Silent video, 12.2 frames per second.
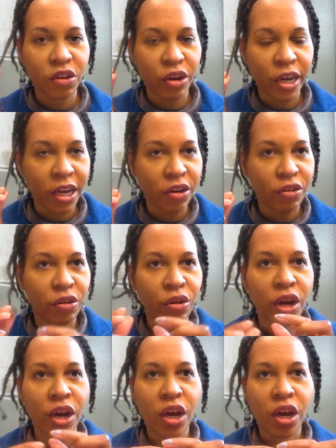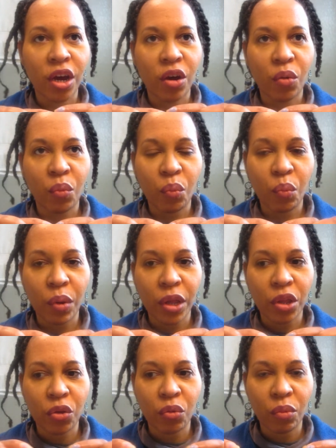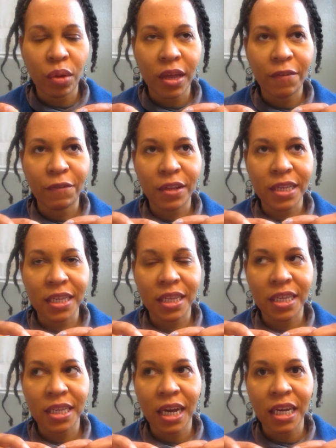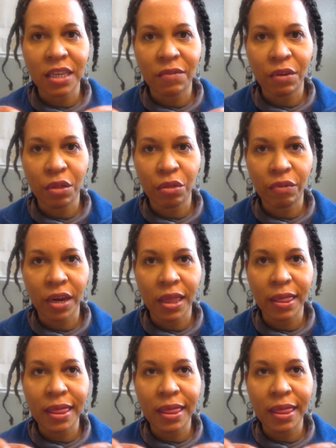your hair, if it's the size of a thread,